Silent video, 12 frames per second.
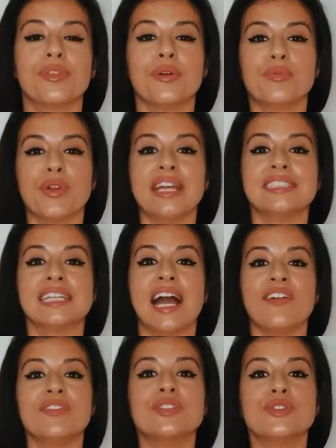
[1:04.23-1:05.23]
the breast
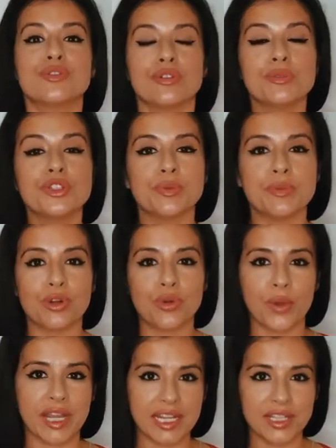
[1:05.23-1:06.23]
having so much milk
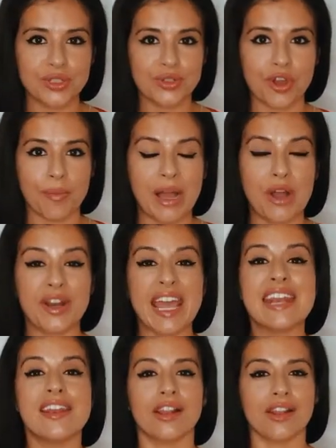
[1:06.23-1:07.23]
waiting to come out
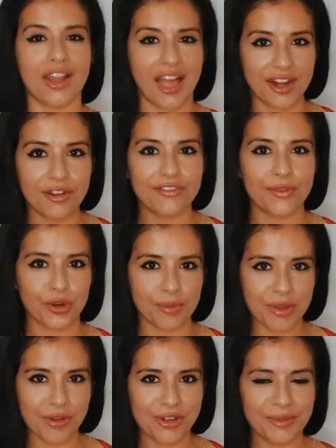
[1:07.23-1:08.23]
and a lot of formula
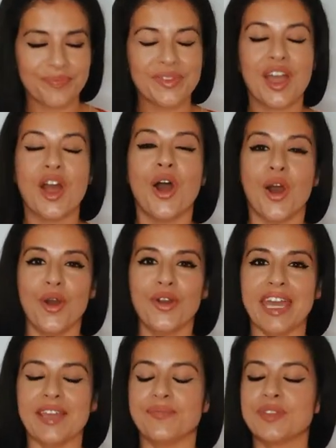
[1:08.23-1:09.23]
milk?
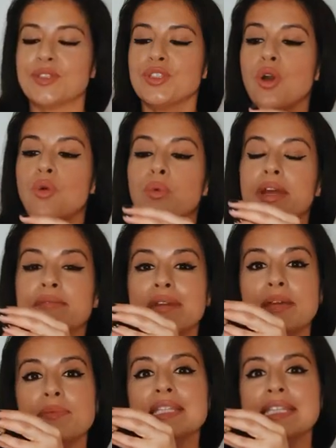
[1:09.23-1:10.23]
Okay, so when
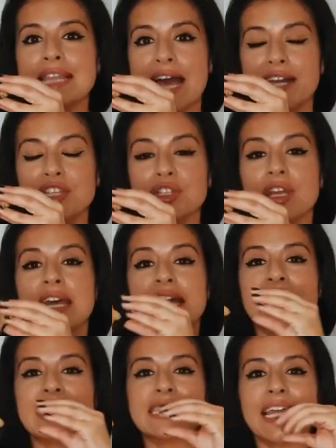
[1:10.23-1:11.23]
babies latch,
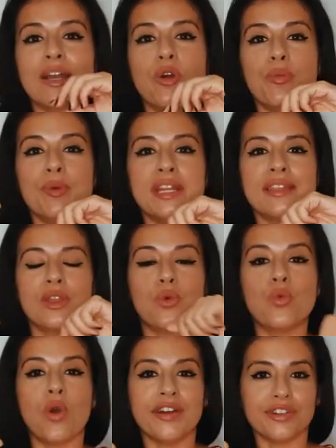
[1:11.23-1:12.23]
it's like opening the
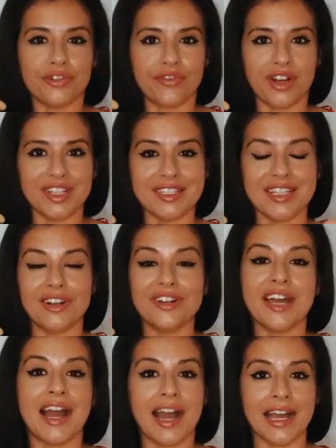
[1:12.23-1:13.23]
water faucet on
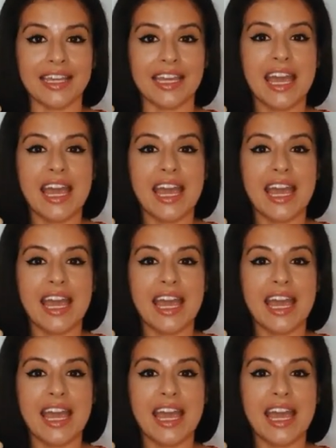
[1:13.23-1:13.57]
high.